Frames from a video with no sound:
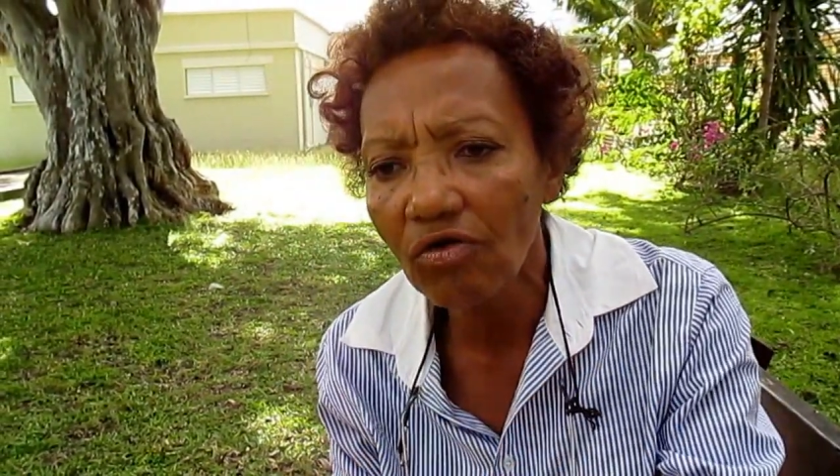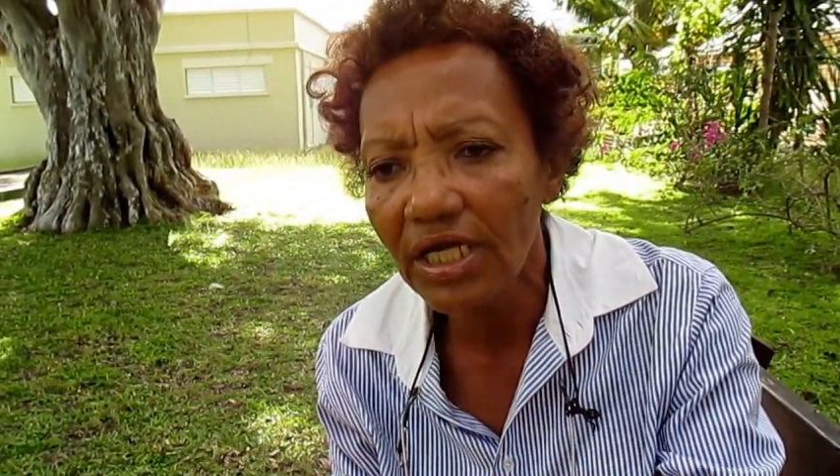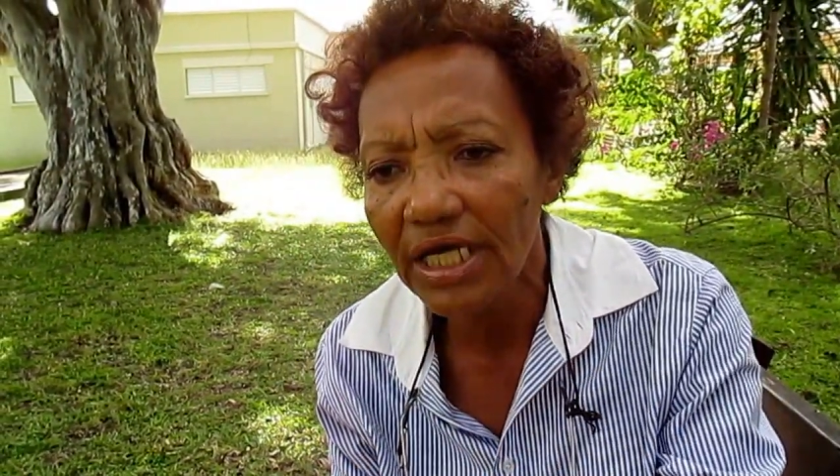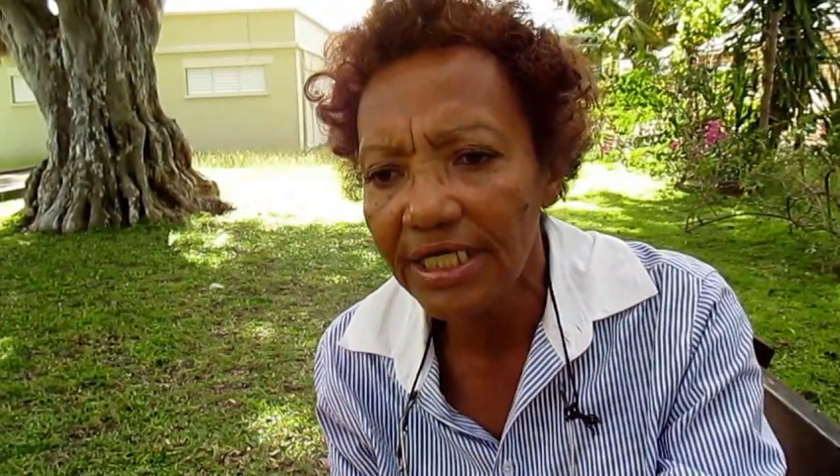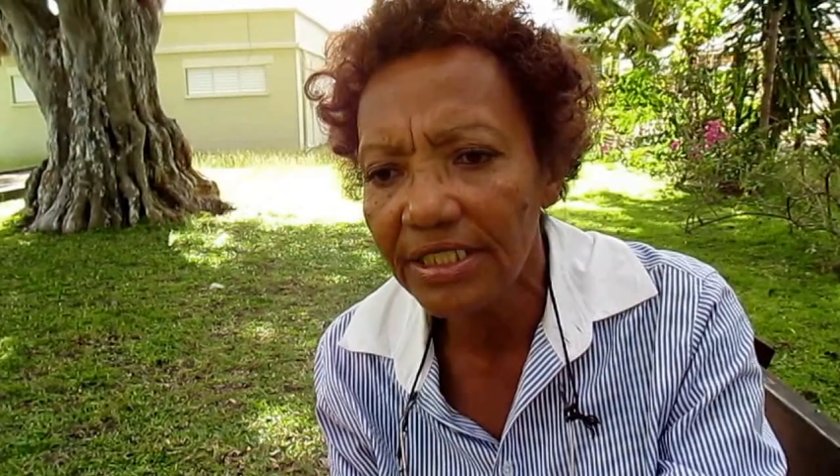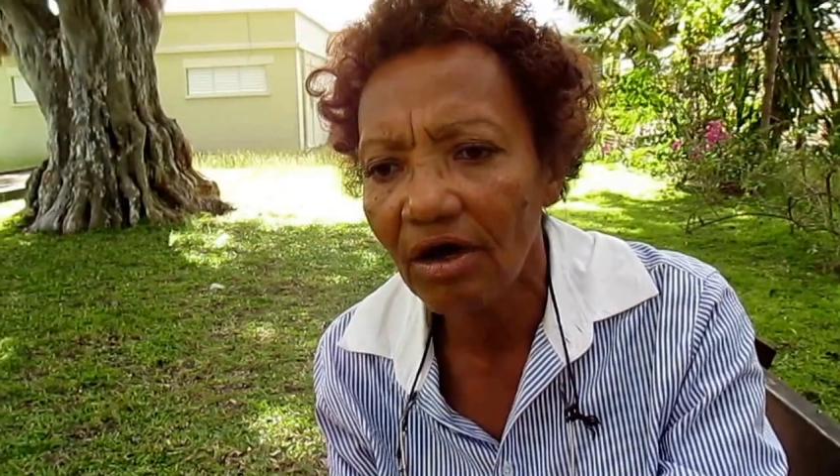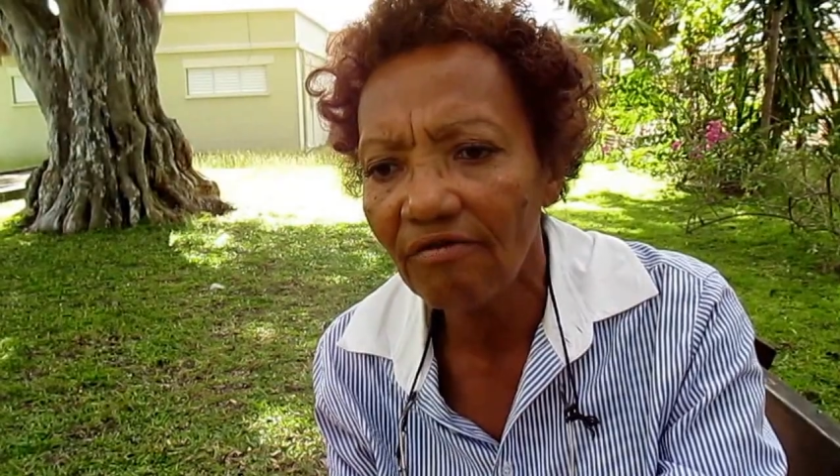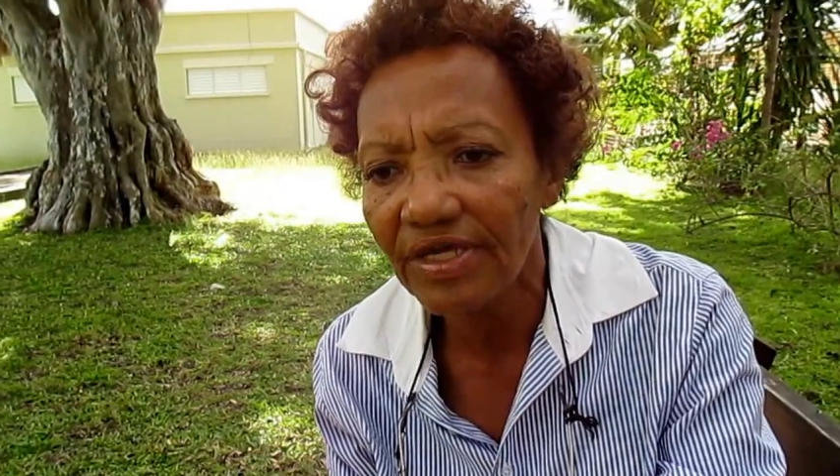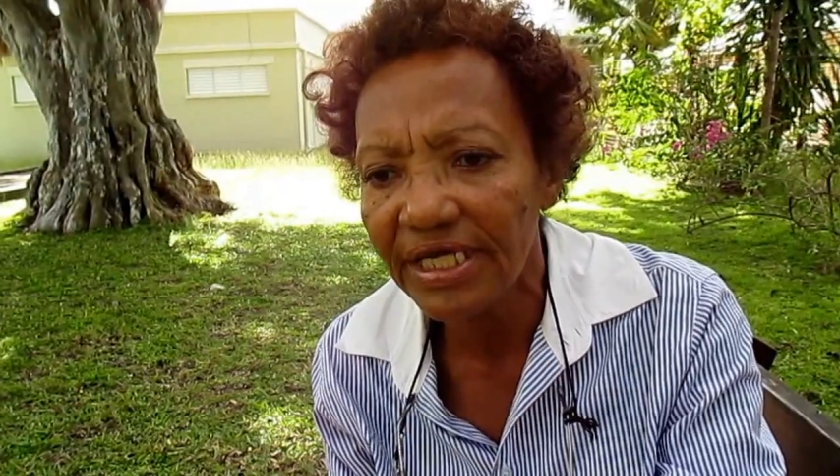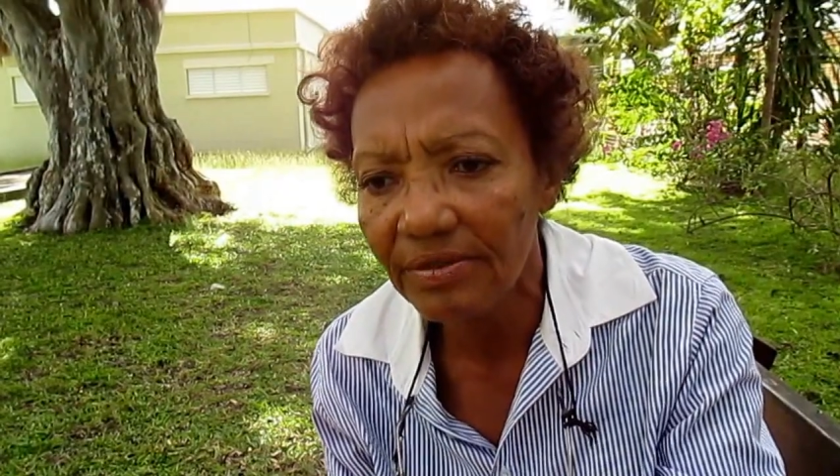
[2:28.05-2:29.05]
line
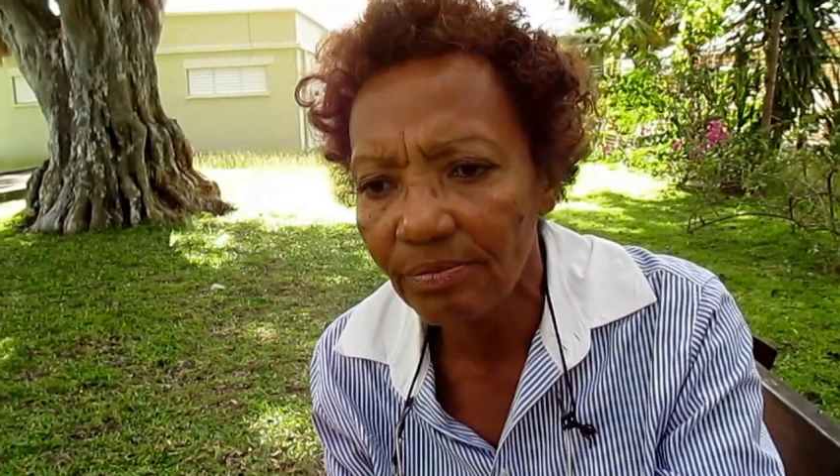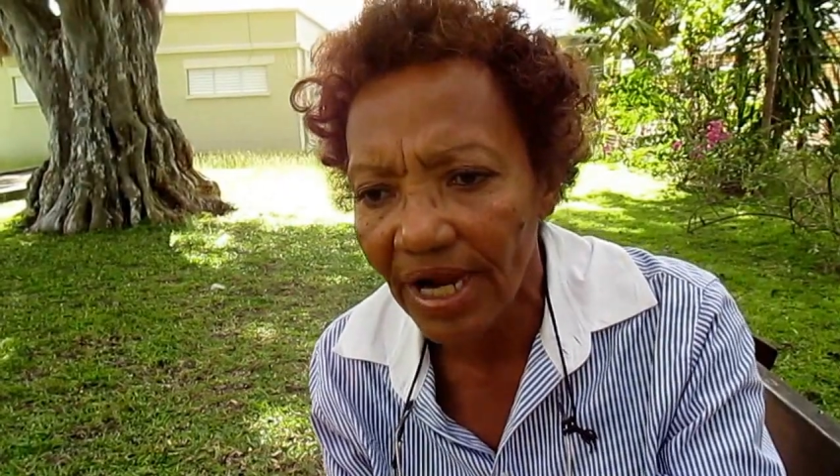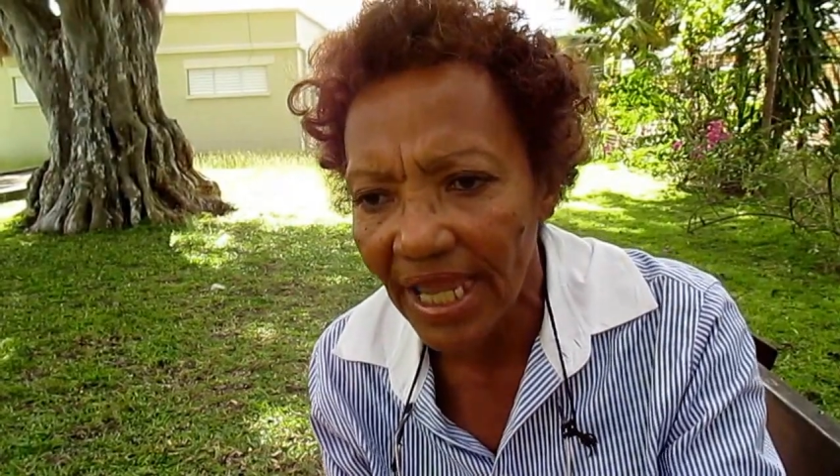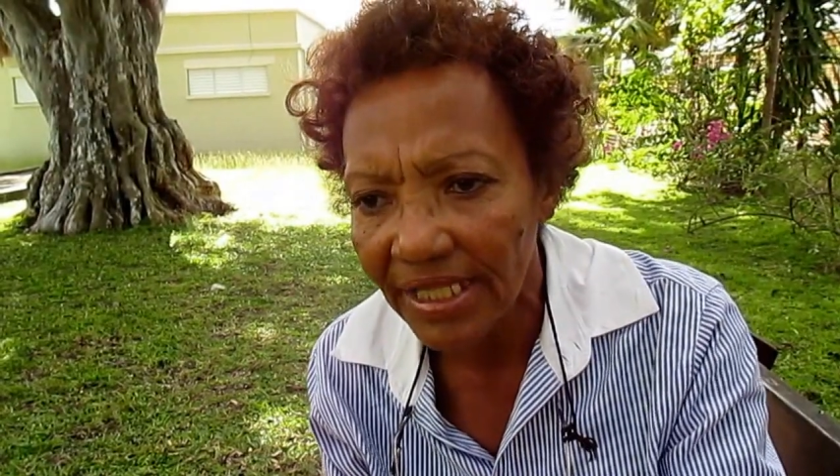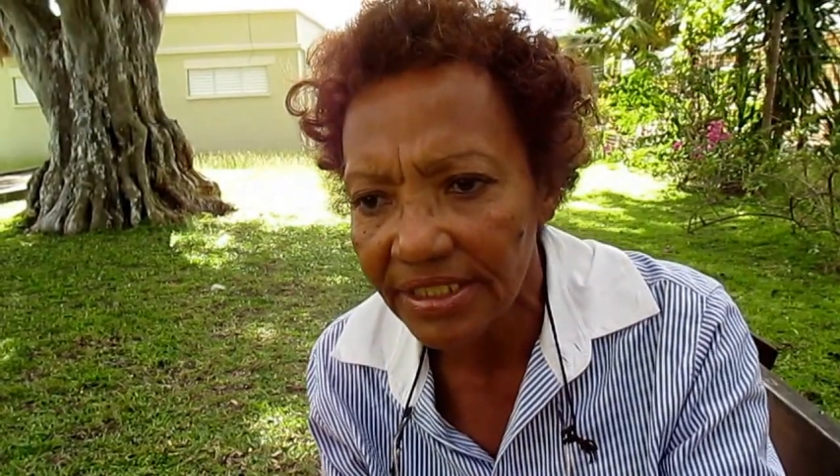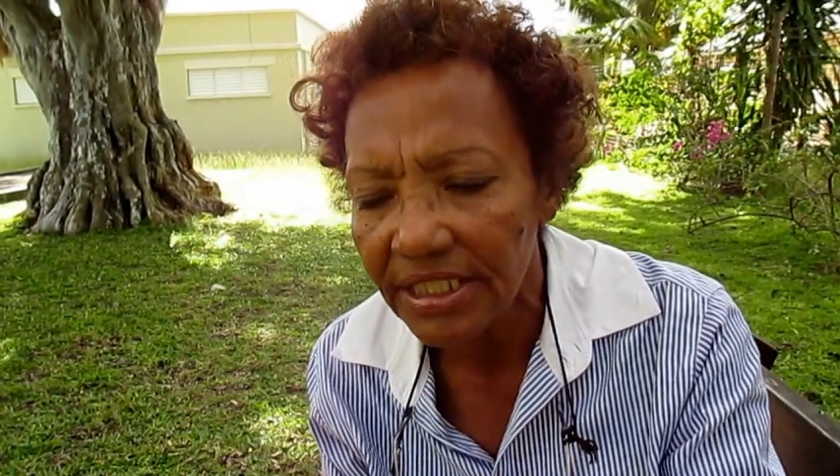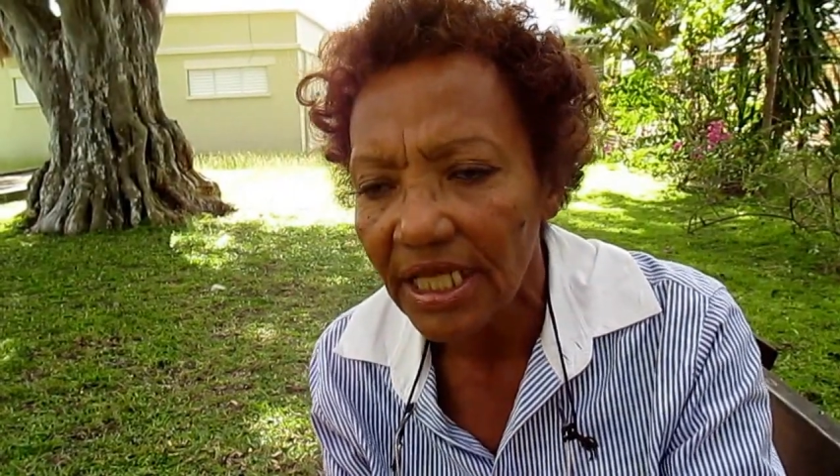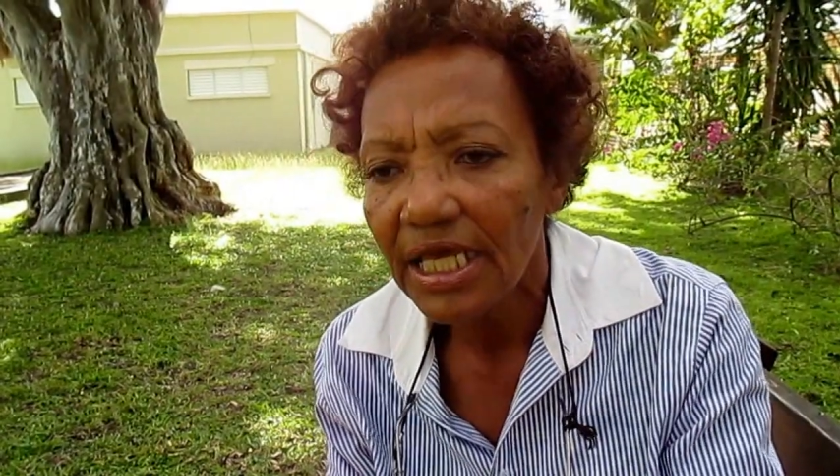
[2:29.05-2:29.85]
of inbreds.